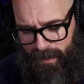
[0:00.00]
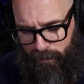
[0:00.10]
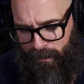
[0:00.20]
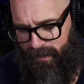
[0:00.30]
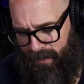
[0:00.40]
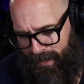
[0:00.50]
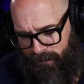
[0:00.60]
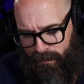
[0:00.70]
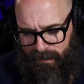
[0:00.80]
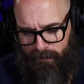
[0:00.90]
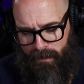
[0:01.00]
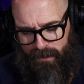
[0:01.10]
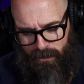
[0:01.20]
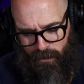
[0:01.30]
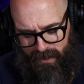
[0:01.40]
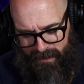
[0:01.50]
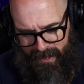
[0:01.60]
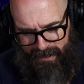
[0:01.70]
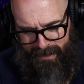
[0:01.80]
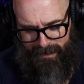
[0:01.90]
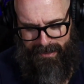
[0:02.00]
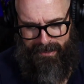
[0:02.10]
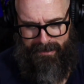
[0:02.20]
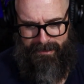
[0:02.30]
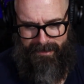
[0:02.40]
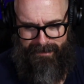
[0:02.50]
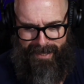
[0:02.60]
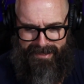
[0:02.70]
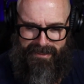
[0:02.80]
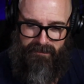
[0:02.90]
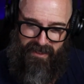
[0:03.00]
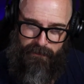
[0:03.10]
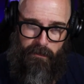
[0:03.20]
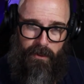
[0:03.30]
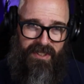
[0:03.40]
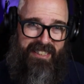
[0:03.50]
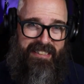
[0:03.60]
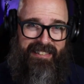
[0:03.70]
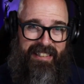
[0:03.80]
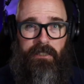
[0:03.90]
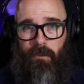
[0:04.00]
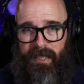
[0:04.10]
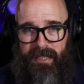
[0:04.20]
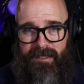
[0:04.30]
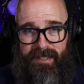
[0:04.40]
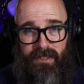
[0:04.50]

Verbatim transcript: But uh, I've really been enjoying that, and and that deliverable is this week,